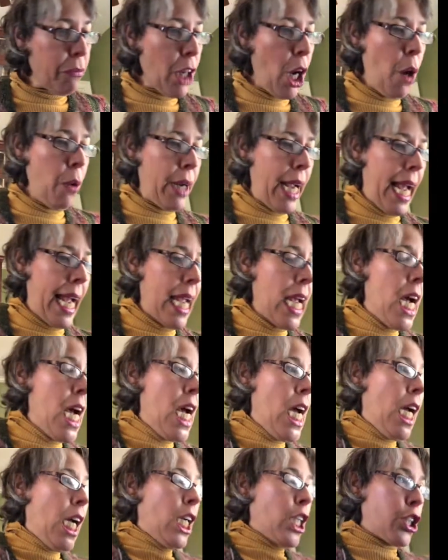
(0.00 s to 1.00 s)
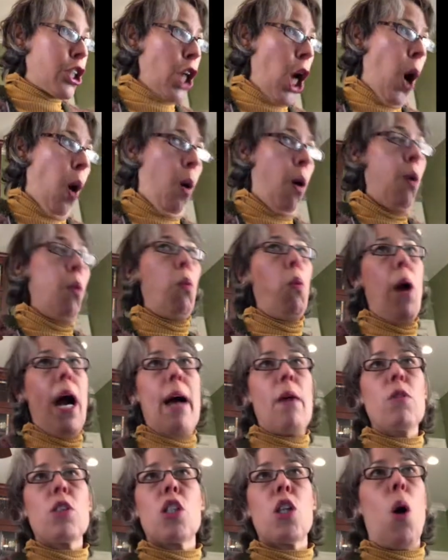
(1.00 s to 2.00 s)
Okay, so
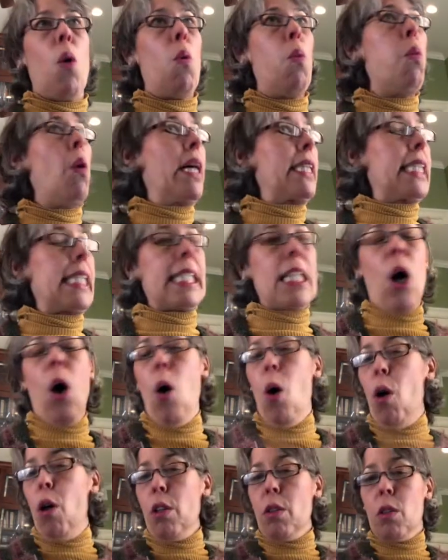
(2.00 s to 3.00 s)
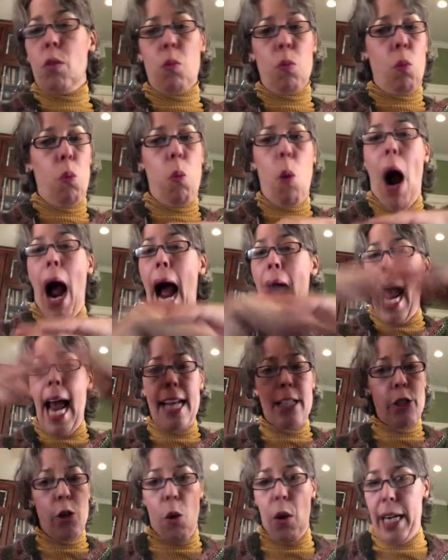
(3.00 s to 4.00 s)
what? So what's the whole
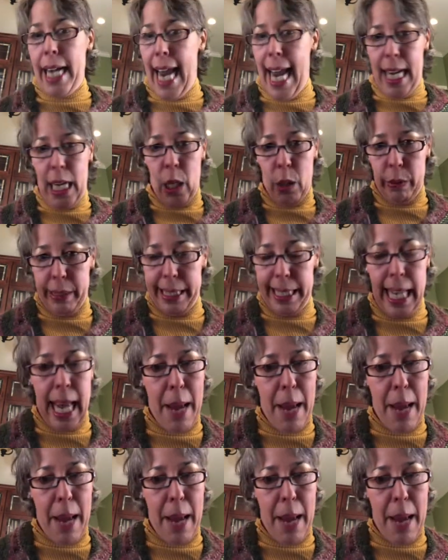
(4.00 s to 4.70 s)
why tornadoes?